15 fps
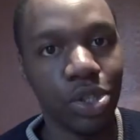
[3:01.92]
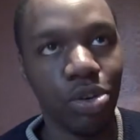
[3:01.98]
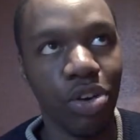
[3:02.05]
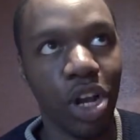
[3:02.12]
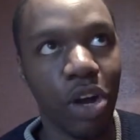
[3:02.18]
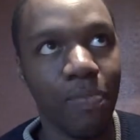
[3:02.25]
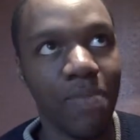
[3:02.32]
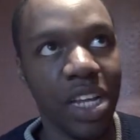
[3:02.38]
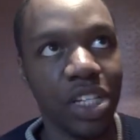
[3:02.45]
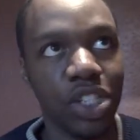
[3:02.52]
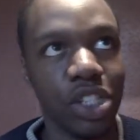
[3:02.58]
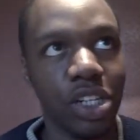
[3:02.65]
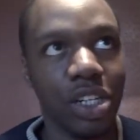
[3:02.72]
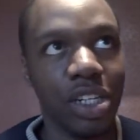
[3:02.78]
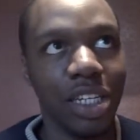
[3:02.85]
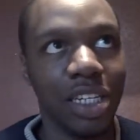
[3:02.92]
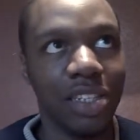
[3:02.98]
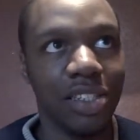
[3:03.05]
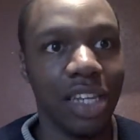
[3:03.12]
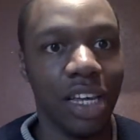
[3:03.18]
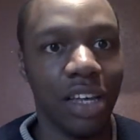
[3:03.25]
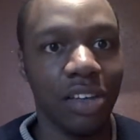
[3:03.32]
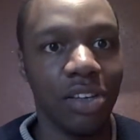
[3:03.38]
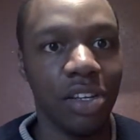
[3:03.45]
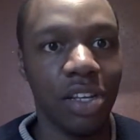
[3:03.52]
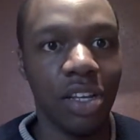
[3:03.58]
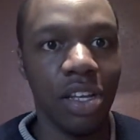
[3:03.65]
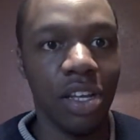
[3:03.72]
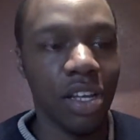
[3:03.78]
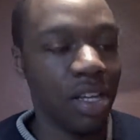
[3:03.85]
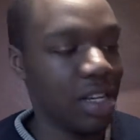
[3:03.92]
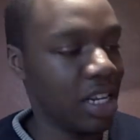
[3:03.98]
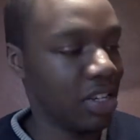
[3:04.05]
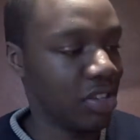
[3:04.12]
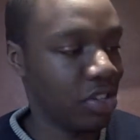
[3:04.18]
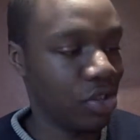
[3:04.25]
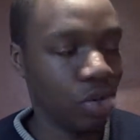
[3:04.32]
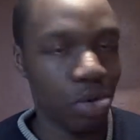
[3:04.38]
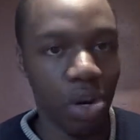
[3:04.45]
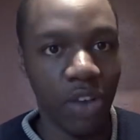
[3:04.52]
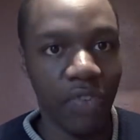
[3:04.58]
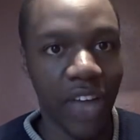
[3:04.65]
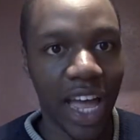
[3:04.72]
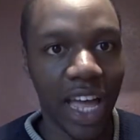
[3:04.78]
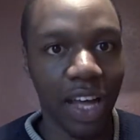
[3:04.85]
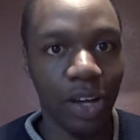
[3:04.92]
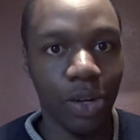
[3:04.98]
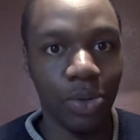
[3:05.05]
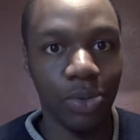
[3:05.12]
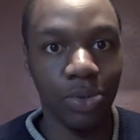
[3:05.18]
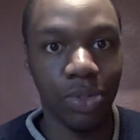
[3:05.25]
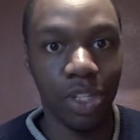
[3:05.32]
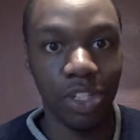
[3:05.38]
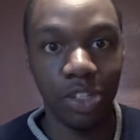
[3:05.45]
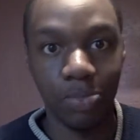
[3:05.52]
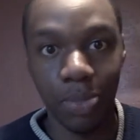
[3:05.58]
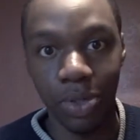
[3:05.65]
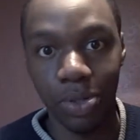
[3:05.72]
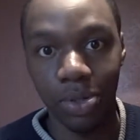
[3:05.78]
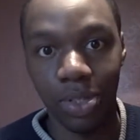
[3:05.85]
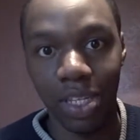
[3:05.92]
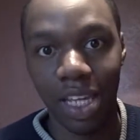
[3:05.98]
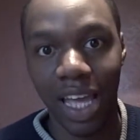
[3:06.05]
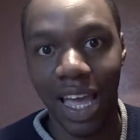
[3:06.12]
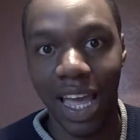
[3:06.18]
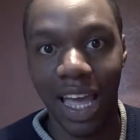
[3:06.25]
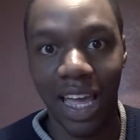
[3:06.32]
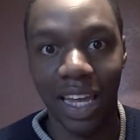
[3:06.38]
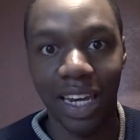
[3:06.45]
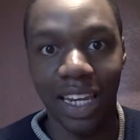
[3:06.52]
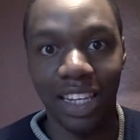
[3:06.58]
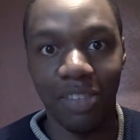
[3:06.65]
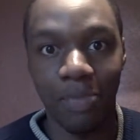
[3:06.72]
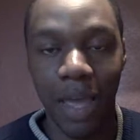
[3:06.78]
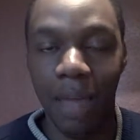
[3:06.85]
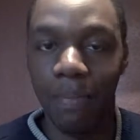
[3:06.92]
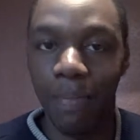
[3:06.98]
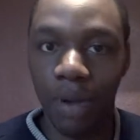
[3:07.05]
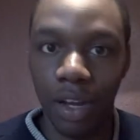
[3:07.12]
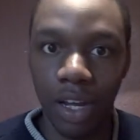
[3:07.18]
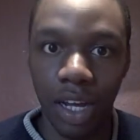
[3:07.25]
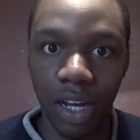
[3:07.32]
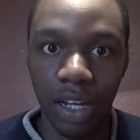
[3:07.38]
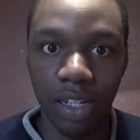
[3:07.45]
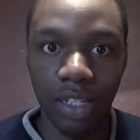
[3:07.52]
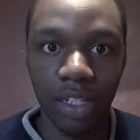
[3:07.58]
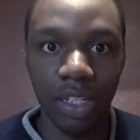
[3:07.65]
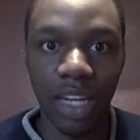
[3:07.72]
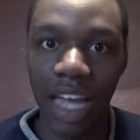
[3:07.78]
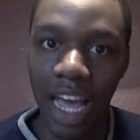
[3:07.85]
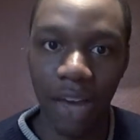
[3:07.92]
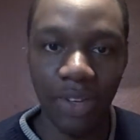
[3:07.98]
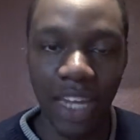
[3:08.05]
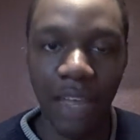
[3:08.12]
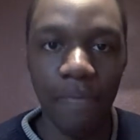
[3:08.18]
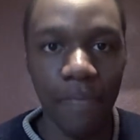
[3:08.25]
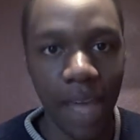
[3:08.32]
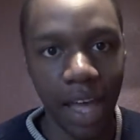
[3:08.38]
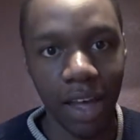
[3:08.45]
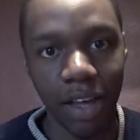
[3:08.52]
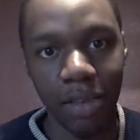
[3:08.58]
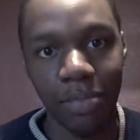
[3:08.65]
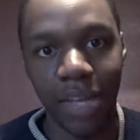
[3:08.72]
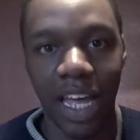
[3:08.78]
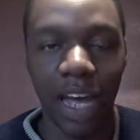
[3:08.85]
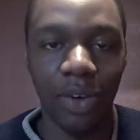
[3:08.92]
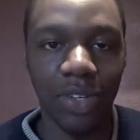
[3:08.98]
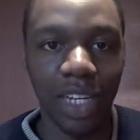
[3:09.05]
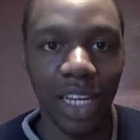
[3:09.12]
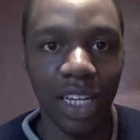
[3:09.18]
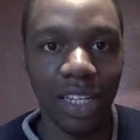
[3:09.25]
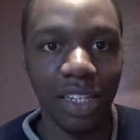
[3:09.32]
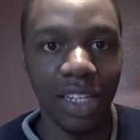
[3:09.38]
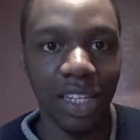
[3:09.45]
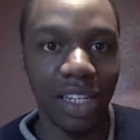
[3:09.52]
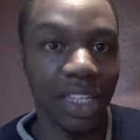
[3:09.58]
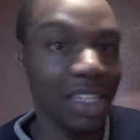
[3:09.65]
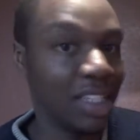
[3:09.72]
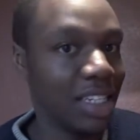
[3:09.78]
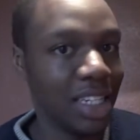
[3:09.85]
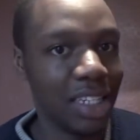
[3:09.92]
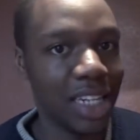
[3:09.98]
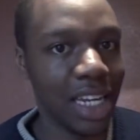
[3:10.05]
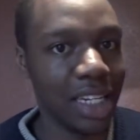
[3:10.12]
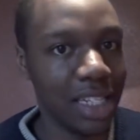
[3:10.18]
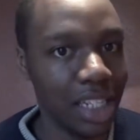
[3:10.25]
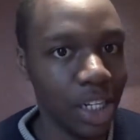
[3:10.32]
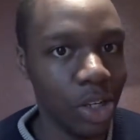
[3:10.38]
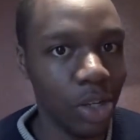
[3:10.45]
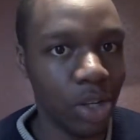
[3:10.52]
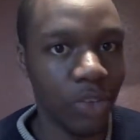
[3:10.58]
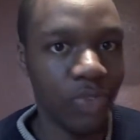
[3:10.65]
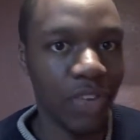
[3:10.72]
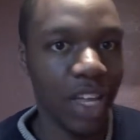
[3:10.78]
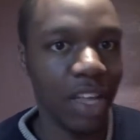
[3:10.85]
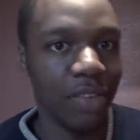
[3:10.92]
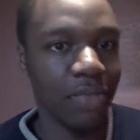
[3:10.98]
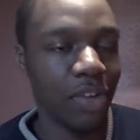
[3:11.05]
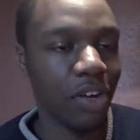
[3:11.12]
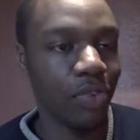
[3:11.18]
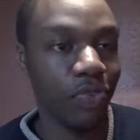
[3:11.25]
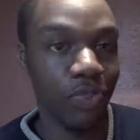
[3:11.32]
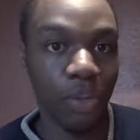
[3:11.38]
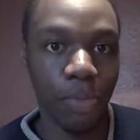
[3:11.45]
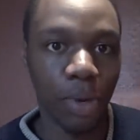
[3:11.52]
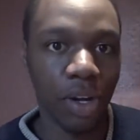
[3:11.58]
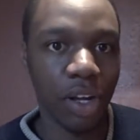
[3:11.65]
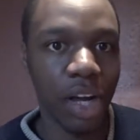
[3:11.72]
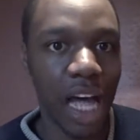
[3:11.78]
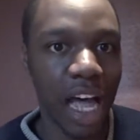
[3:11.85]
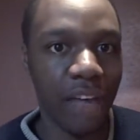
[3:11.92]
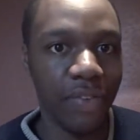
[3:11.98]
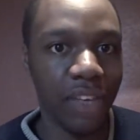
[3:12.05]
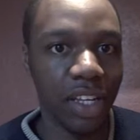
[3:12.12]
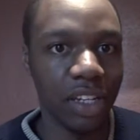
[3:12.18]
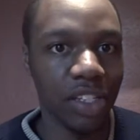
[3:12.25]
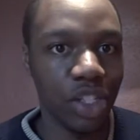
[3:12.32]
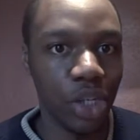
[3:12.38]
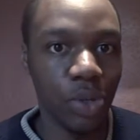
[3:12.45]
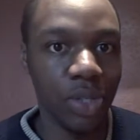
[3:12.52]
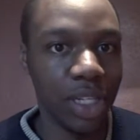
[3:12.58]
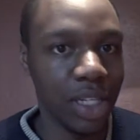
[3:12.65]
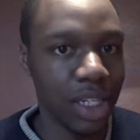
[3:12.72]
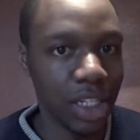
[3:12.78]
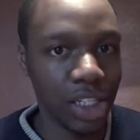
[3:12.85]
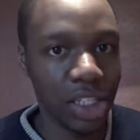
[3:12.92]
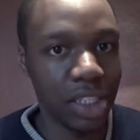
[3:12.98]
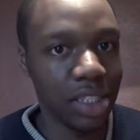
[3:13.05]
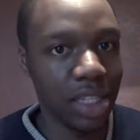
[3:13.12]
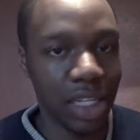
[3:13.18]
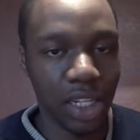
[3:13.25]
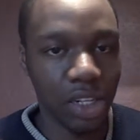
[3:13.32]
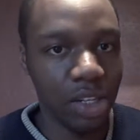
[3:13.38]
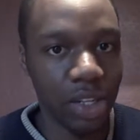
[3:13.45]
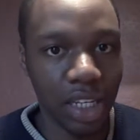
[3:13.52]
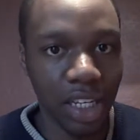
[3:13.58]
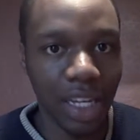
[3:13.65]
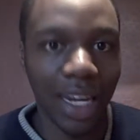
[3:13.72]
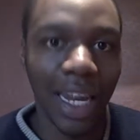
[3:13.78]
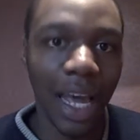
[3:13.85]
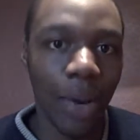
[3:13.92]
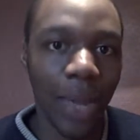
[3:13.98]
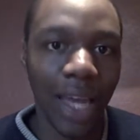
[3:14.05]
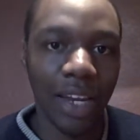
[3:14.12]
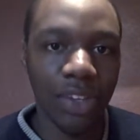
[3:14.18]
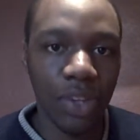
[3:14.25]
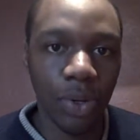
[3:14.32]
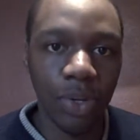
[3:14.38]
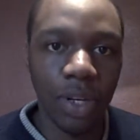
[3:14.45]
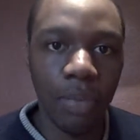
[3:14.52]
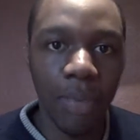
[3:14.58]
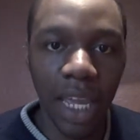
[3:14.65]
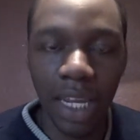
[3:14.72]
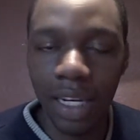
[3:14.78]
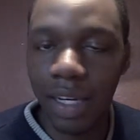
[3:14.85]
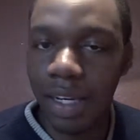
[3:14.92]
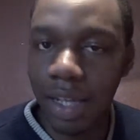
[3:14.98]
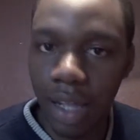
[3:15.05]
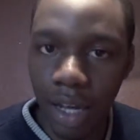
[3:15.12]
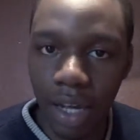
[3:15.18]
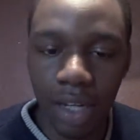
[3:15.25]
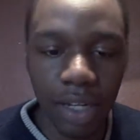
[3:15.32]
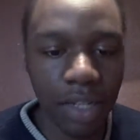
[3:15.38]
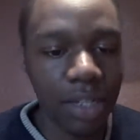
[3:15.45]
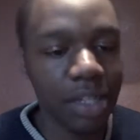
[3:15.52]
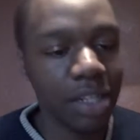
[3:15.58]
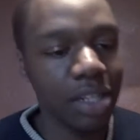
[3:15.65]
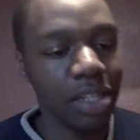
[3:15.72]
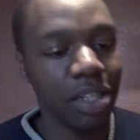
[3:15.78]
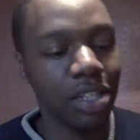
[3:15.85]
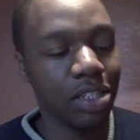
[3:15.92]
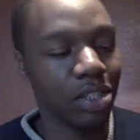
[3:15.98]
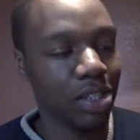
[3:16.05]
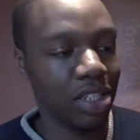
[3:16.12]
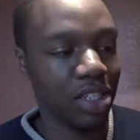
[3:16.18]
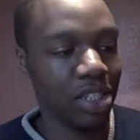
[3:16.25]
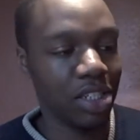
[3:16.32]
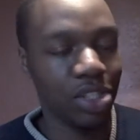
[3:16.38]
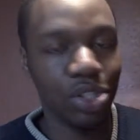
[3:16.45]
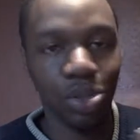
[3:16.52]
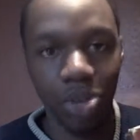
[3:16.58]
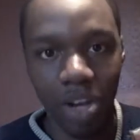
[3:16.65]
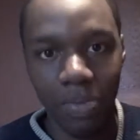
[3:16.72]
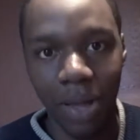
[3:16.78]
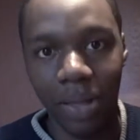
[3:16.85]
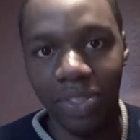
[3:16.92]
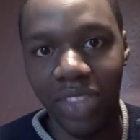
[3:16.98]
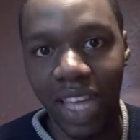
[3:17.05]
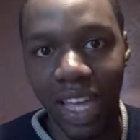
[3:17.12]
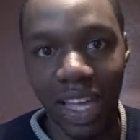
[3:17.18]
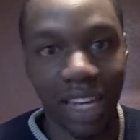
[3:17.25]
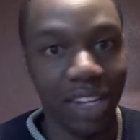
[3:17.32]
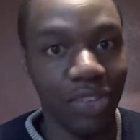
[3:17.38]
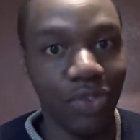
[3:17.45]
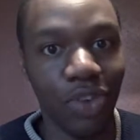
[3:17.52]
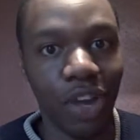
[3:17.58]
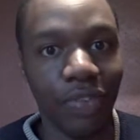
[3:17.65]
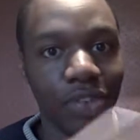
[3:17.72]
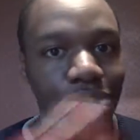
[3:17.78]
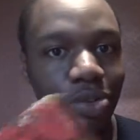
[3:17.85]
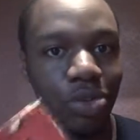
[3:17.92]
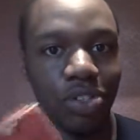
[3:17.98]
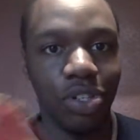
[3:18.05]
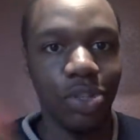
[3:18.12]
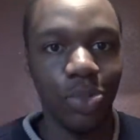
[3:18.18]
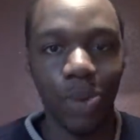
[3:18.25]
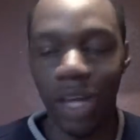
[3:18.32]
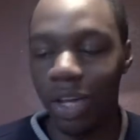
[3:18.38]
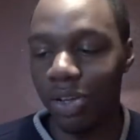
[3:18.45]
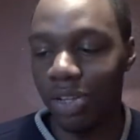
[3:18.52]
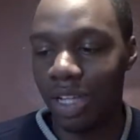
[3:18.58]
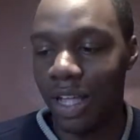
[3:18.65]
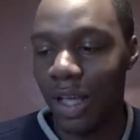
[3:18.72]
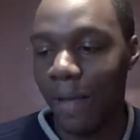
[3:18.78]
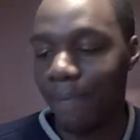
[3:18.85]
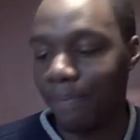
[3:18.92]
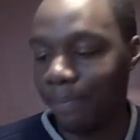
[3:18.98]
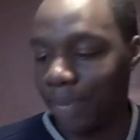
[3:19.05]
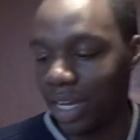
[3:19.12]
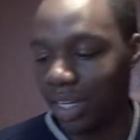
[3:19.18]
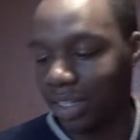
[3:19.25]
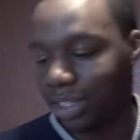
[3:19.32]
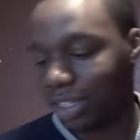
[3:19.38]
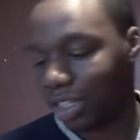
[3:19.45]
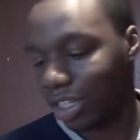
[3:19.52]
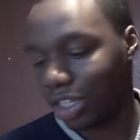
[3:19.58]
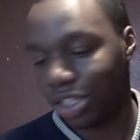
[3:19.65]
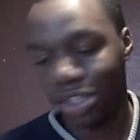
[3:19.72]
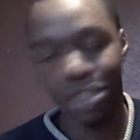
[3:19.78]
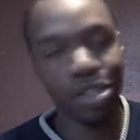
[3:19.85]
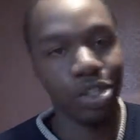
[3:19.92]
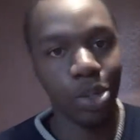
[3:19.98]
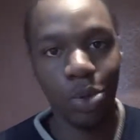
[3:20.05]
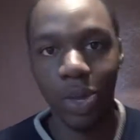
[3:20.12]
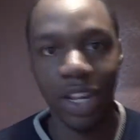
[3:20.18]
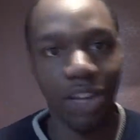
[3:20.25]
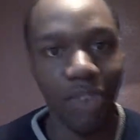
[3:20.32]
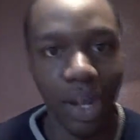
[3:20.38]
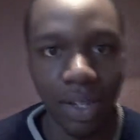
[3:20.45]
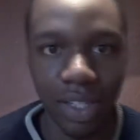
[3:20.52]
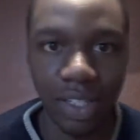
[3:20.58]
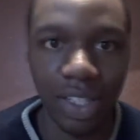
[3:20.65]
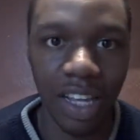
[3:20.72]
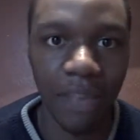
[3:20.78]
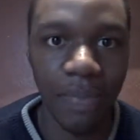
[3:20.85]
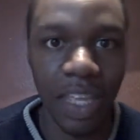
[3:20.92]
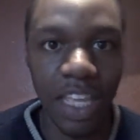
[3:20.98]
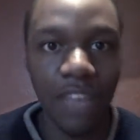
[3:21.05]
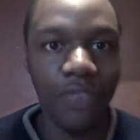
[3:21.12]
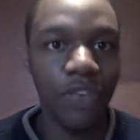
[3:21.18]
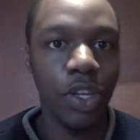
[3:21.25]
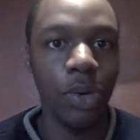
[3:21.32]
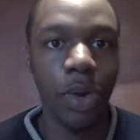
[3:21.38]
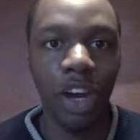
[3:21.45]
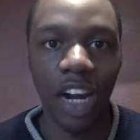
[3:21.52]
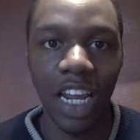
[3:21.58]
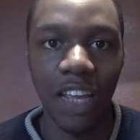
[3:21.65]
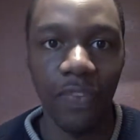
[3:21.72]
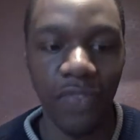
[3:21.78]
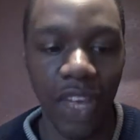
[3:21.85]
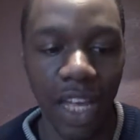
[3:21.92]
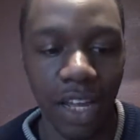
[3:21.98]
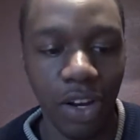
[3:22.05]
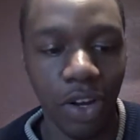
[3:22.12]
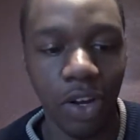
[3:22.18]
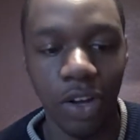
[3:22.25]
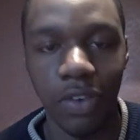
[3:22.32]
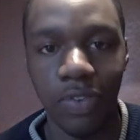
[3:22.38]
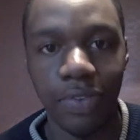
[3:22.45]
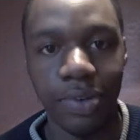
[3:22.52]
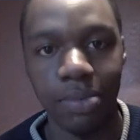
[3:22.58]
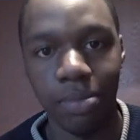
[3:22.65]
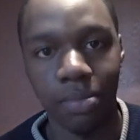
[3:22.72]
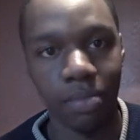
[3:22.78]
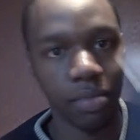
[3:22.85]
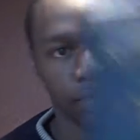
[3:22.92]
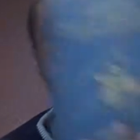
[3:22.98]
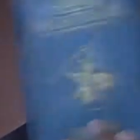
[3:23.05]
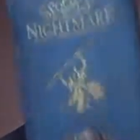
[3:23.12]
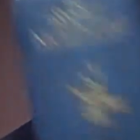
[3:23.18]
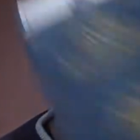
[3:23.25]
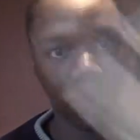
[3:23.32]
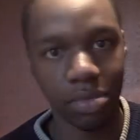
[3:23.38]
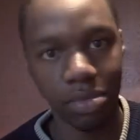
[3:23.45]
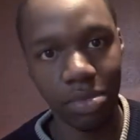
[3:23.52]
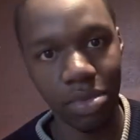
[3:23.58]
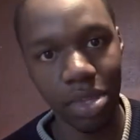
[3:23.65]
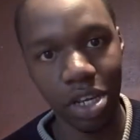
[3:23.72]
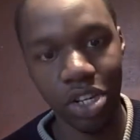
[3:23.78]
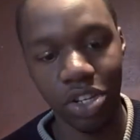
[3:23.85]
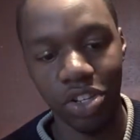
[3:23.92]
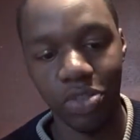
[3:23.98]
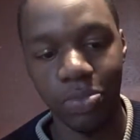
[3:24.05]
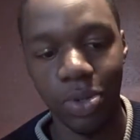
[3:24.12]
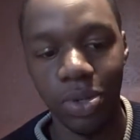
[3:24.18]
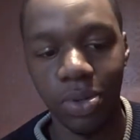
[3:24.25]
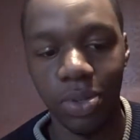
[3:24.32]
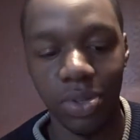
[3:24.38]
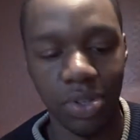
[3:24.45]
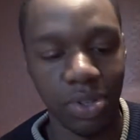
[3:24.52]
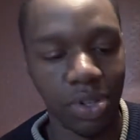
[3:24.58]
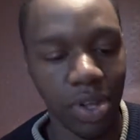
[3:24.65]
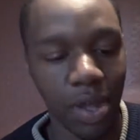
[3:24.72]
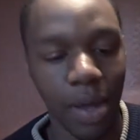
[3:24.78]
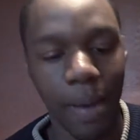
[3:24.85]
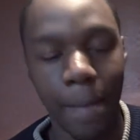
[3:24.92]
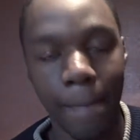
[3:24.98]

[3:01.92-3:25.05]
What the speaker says: story I'll mention is that there's a story of how the Spook and his pet Boggart, how they met up, how they did that deal of him of the Boggart having doing the dishes and the cooking, and how he had his own domain in the garden. So there's a story about that, and there's a few other stories as well. But just to quickly round this up, if you are a fan of Spook's